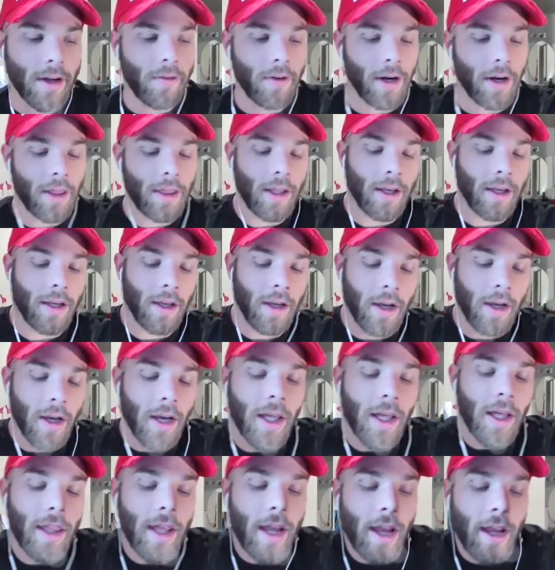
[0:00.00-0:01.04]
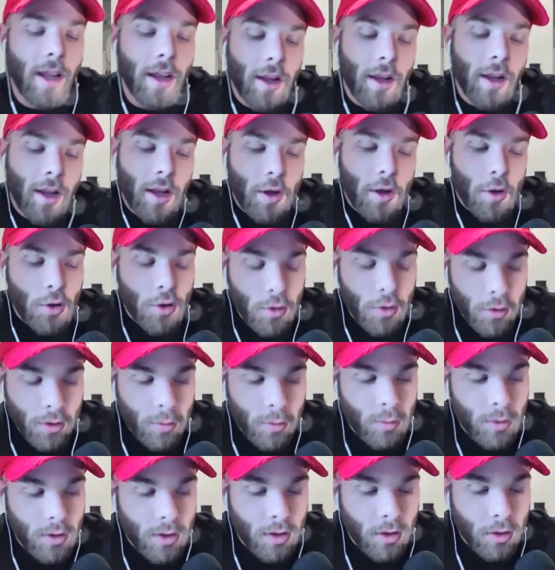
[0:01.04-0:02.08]
And I think that you could
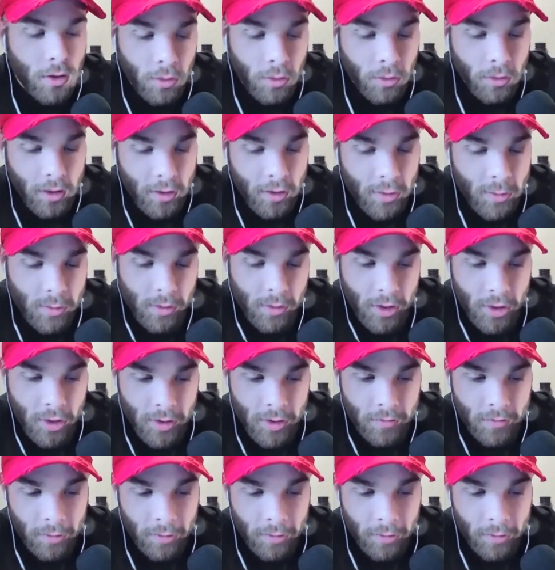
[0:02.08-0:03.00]
be a cool inspiration for